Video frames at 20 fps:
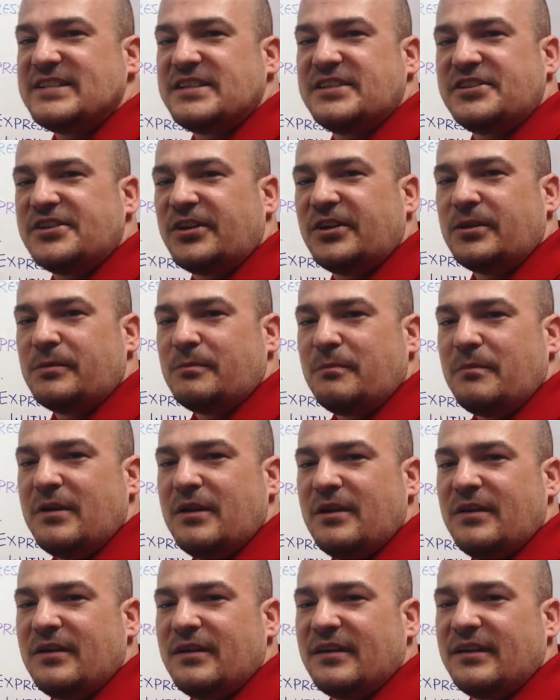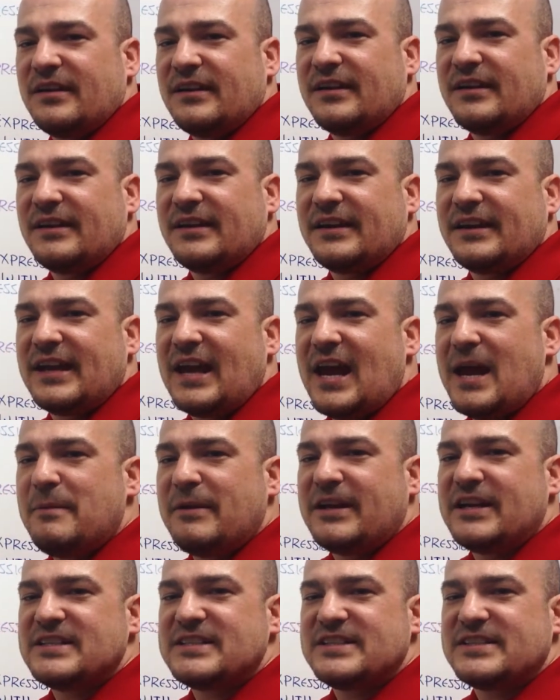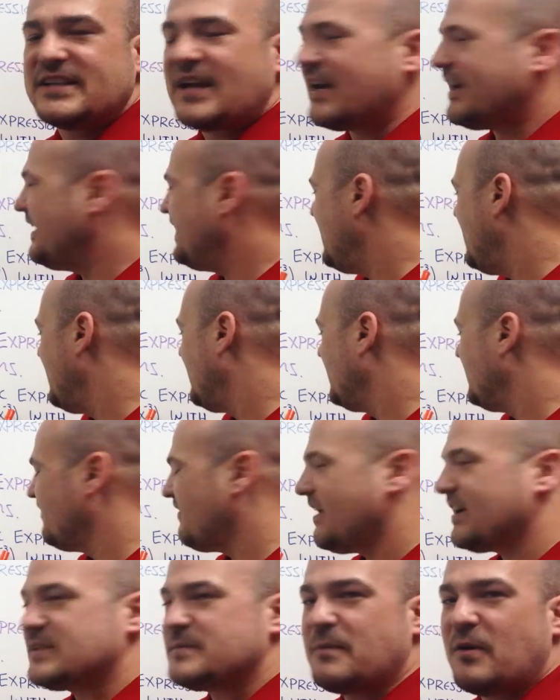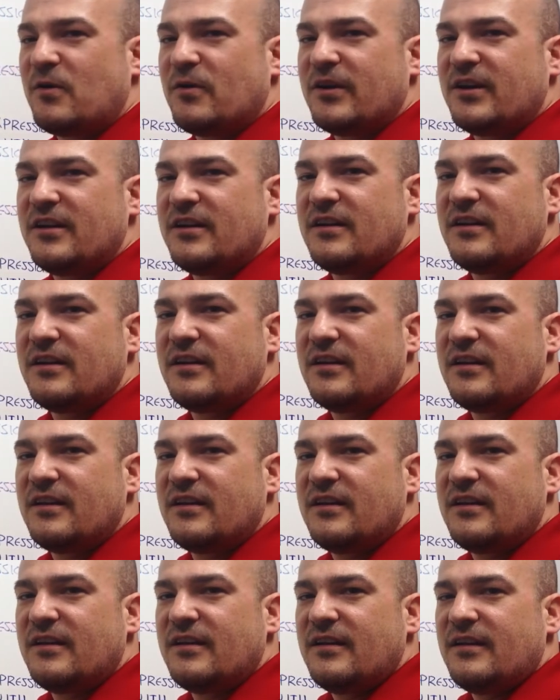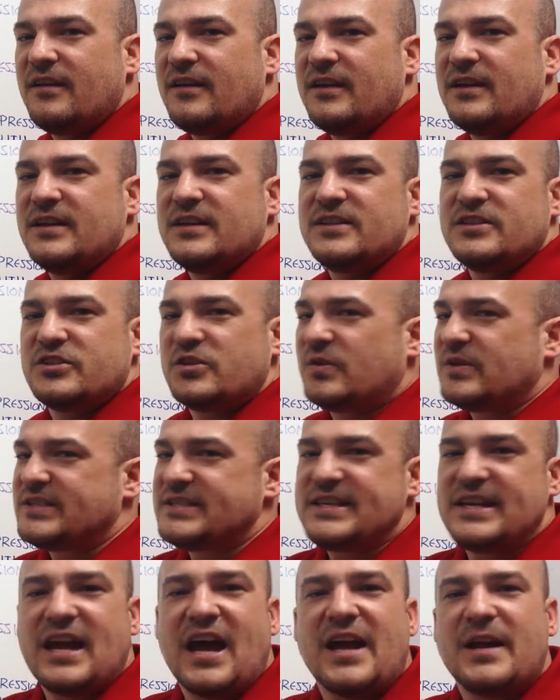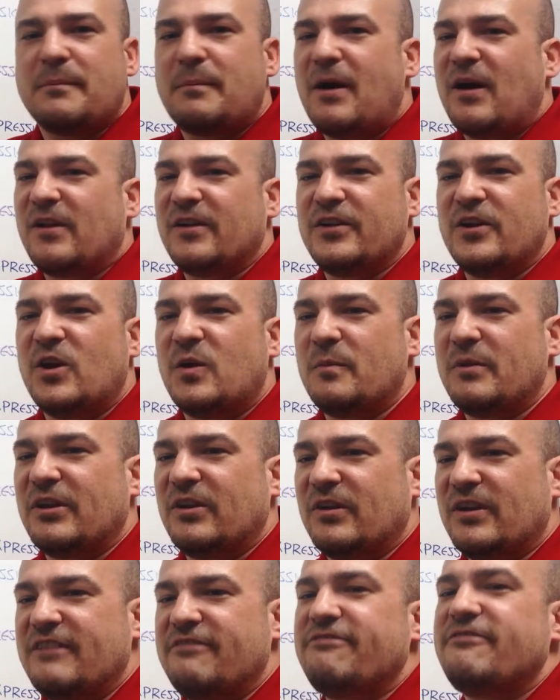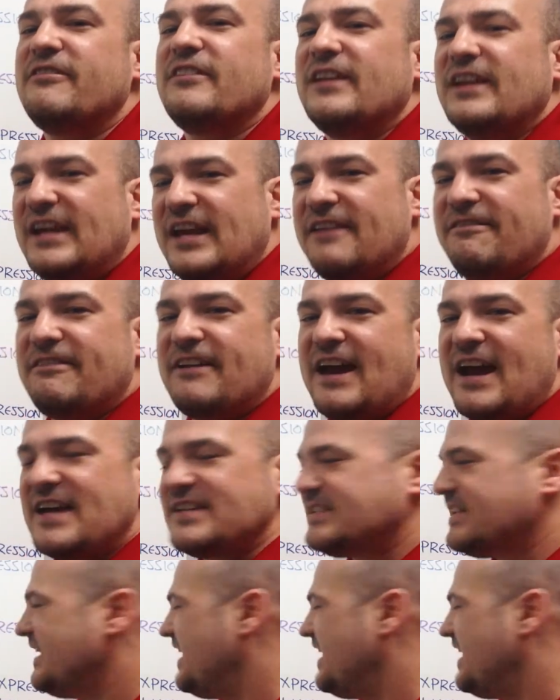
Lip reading: a term. Okay, because it's got a negative exponent. So it's not a polynomial if it has a